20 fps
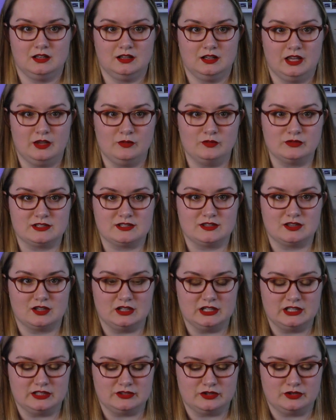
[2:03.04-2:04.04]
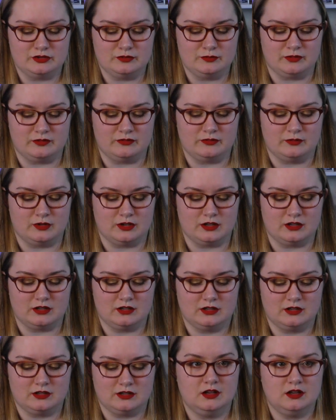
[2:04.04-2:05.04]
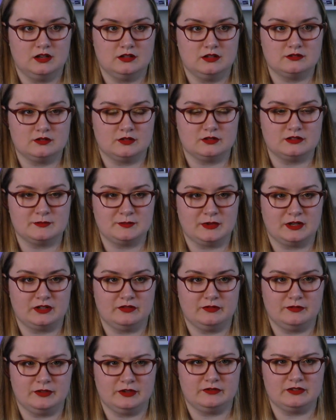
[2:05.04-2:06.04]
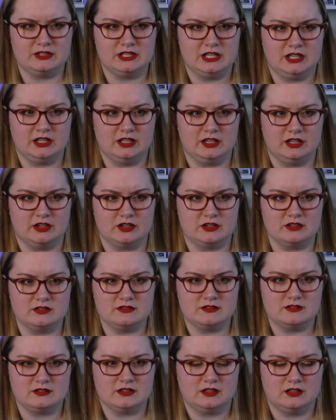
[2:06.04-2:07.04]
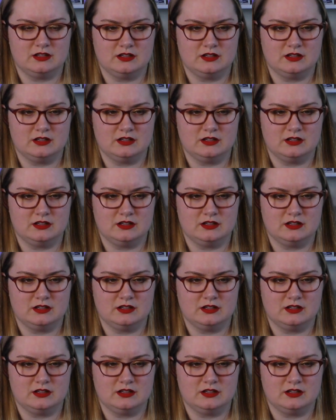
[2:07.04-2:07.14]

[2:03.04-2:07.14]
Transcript: He was 32 before. So it's been 15 years.